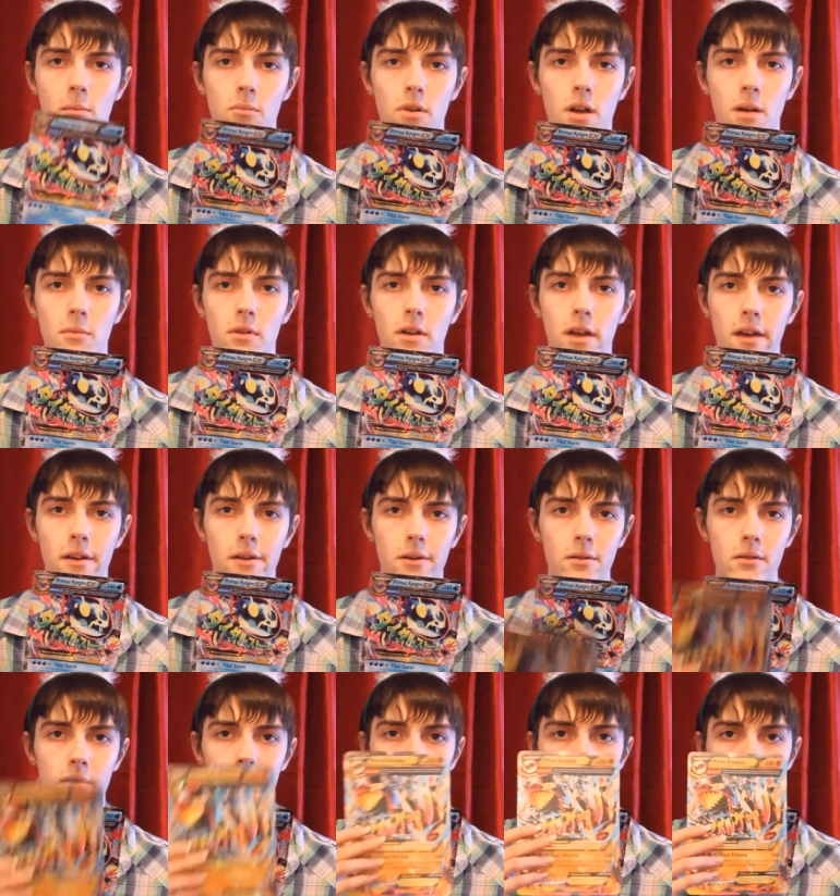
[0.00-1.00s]
Primal
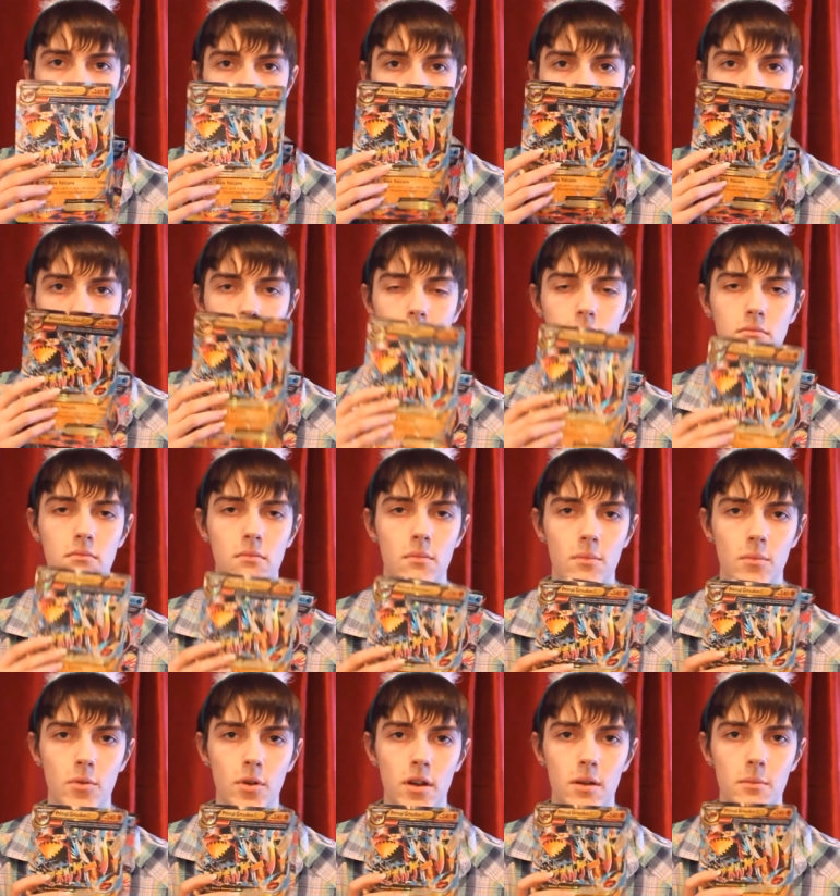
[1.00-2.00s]
Kyogre,
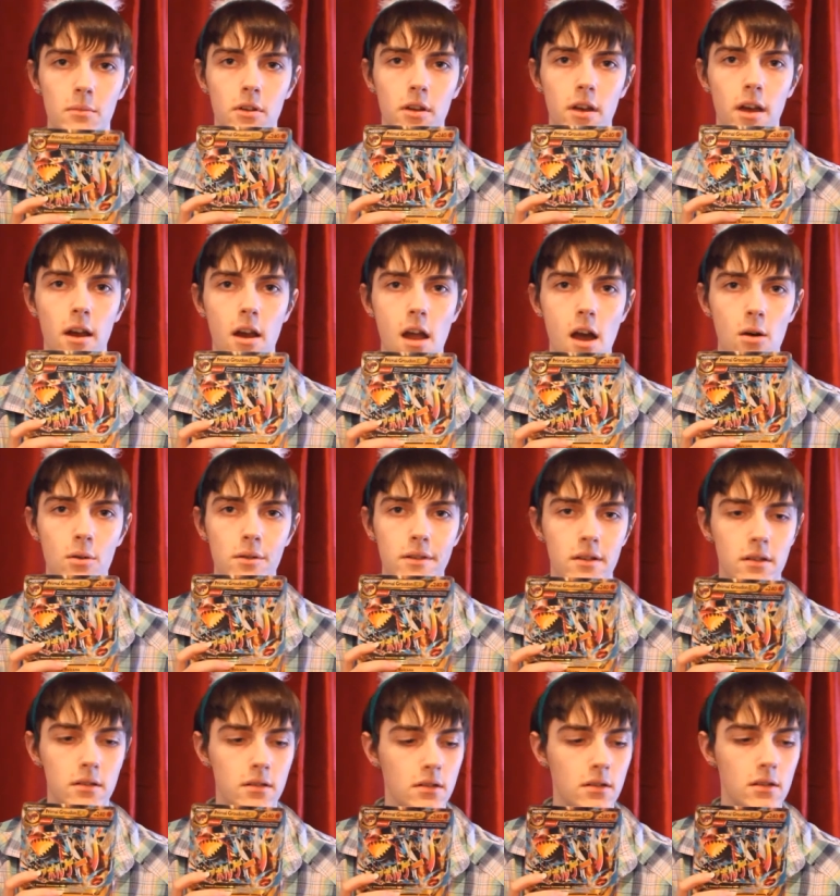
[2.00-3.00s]
Primal
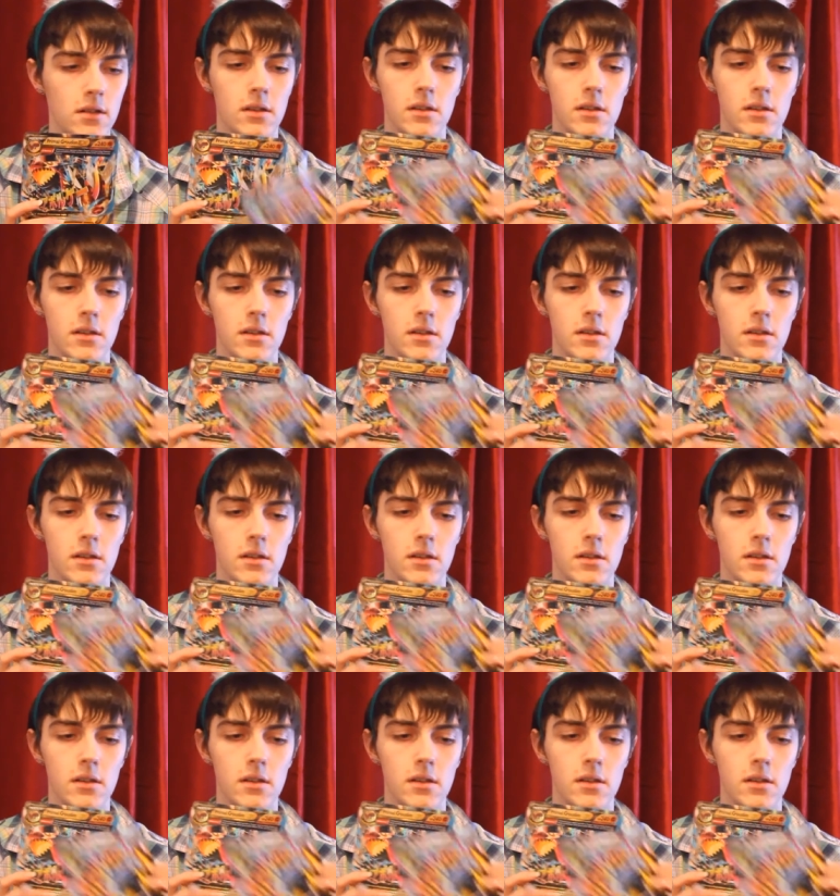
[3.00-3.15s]
Groudon